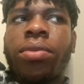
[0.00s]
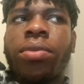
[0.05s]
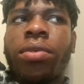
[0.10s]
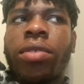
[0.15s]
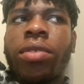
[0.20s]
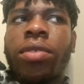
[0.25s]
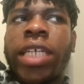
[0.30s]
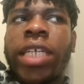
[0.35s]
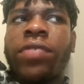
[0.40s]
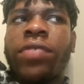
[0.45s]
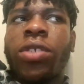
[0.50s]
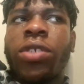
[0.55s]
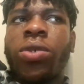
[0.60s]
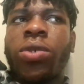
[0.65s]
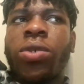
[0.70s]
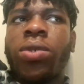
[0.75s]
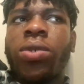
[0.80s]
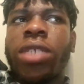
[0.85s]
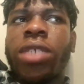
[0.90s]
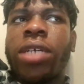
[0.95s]
That's for the
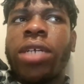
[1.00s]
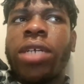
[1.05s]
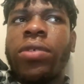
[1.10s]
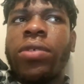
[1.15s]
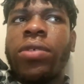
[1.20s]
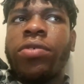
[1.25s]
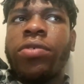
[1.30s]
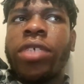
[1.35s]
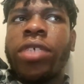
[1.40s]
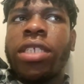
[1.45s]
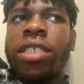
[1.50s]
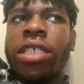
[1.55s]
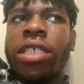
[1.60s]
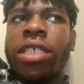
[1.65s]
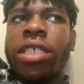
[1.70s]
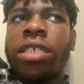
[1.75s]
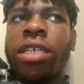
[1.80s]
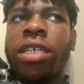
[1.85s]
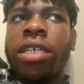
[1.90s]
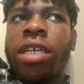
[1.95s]
whole town of Red
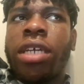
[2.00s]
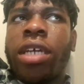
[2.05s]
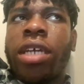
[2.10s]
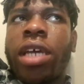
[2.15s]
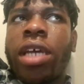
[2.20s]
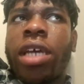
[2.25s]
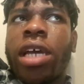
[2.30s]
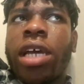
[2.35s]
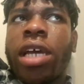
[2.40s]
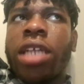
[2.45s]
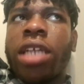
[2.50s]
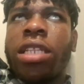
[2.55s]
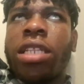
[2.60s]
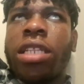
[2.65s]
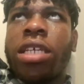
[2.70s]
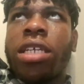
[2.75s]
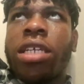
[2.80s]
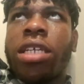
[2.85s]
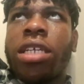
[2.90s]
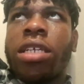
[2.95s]
Deer. And
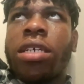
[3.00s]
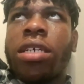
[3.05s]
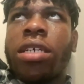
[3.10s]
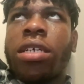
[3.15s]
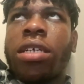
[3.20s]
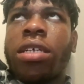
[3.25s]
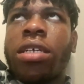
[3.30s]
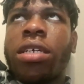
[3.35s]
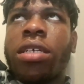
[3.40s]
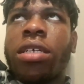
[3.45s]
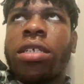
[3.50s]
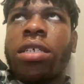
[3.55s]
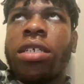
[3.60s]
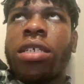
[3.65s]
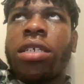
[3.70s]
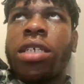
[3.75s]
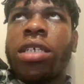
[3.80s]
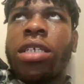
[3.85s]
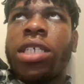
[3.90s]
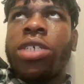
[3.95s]
then
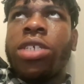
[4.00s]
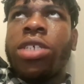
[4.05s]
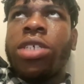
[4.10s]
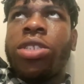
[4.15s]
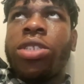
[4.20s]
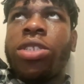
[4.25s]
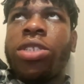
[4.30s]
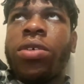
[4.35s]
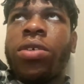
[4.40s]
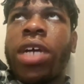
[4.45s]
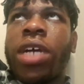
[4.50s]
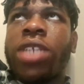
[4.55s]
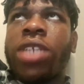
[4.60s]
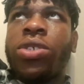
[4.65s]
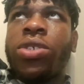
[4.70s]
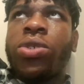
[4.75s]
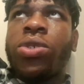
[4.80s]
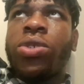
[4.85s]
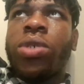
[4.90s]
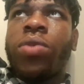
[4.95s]
they'll add you
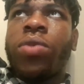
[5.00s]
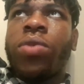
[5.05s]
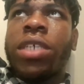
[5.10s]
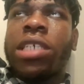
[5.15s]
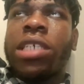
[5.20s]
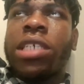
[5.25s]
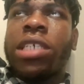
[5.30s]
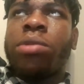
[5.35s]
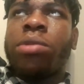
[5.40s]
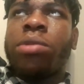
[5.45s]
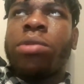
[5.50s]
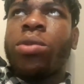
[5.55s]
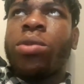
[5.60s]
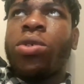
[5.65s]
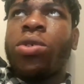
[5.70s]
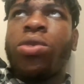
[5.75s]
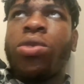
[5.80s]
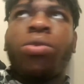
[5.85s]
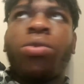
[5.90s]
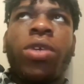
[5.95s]
to a WhatsApp
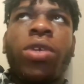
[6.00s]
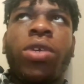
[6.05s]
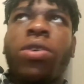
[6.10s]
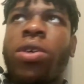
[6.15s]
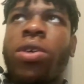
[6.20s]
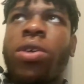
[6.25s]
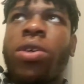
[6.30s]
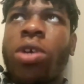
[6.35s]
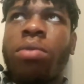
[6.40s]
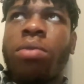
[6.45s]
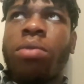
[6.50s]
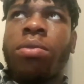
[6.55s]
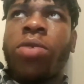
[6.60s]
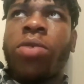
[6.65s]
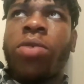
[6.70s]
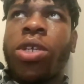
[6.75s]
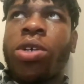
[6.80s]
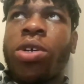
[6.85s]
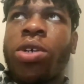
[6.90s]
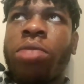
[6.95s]
group when you
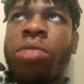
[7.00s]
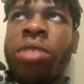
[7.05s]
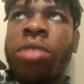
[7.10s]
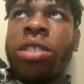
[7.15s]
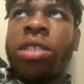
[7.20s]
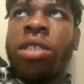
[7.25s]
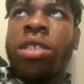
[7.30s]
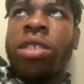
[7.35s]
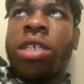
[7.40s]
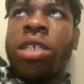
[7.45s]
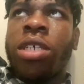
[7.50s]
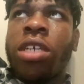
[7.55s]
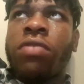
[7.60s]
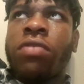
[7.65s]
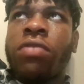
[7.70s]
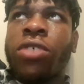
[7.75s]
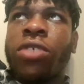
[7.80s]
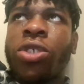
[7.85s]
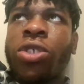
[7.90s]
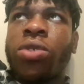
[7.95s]
come in.
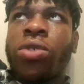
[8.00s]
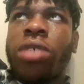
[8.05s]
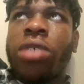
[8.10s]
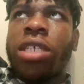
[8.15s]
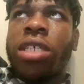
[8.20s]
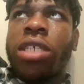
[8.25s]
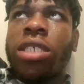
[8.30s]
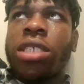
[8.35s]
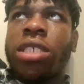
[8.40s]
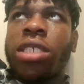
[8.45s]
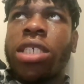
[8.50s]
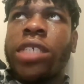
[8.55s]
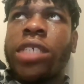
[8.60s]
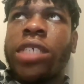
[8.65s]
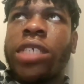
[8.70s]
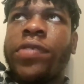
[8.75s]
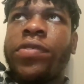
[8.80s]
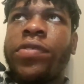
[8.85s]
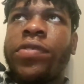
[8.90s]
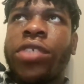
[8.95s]
For students, it's
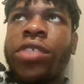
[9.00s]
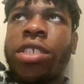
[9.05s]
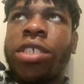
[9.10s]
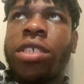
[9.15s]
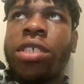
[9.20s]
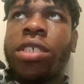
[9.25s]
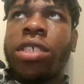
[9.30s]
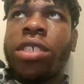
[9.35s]
free.